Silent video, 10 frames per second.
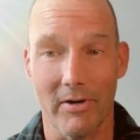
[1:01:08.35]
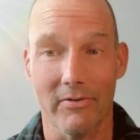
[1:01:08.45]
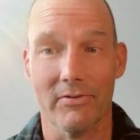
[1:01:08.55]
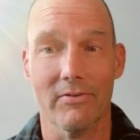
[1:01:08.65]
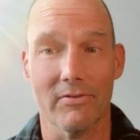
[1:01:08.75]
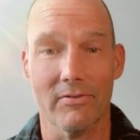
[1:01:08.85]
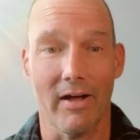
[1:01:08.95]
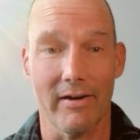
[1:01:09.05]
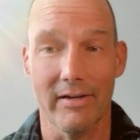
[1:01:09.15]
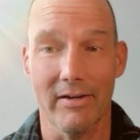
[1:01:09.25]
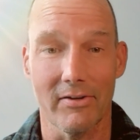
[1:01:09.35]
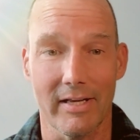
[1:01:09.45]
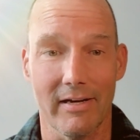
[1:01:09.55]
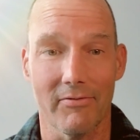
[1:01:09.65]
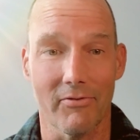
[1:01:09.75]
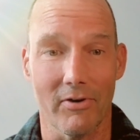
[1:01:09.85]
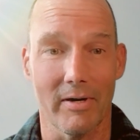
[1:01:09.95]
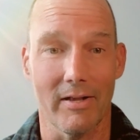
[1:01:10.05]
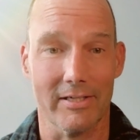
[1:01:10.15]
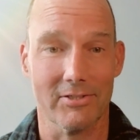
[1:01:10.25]
There's just not nearly enough, or an
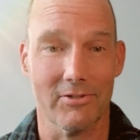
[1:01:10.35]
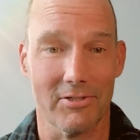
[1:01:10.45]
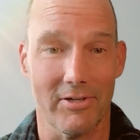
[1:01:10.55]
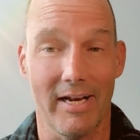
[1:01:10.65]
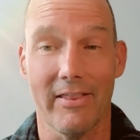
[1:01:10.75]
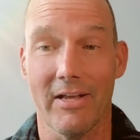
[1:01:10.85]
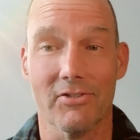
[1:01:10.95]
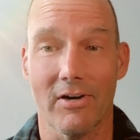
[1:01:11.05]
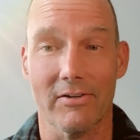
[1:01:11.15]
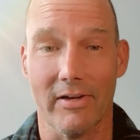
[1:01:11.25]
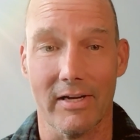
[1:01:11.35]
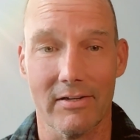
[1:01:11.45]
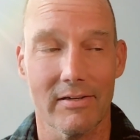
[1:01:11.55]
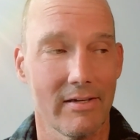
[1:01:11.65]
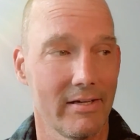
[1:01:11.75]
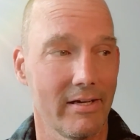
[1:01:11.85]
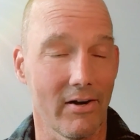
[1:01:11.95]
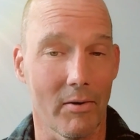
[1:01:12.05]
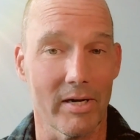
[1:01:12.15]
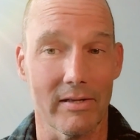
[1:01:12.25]
electrician, and they charge like an
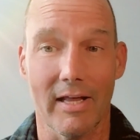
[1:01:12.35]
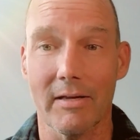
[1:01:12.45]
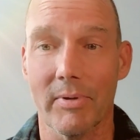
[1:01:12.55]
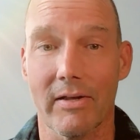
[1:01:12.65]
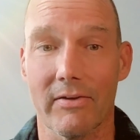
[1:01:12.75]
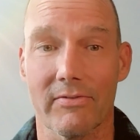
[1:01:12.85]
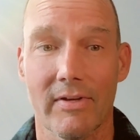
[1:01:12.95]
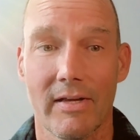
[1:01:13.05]
arm and a leg because